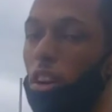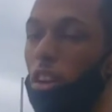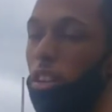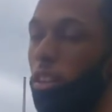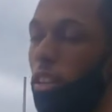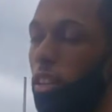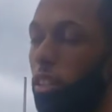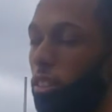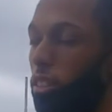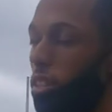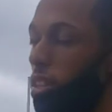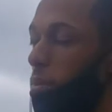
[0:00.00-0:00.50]
all
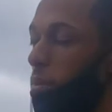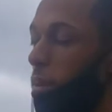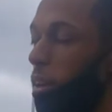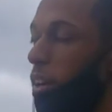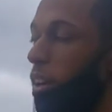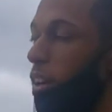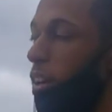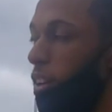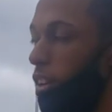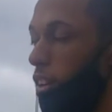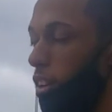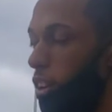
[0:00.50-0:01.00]
in the same.
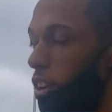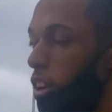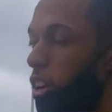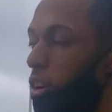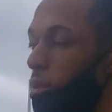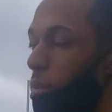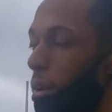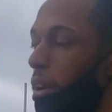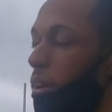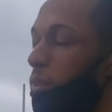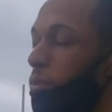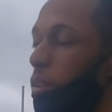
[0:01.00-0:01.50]
Yeah. They're
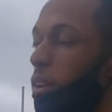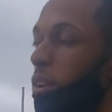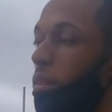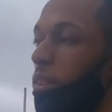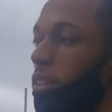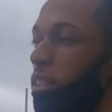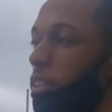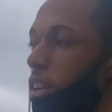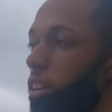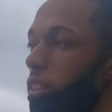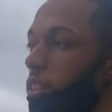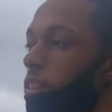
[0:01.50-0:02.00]
all. Oh, right oh
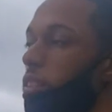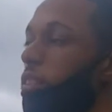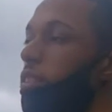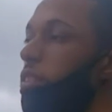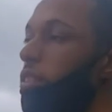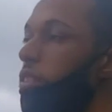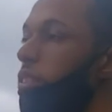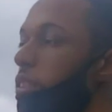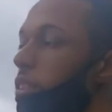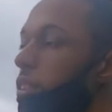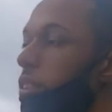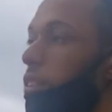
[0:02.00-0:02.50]
really?
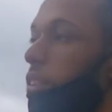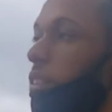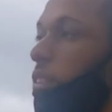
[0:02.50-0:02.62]
okay.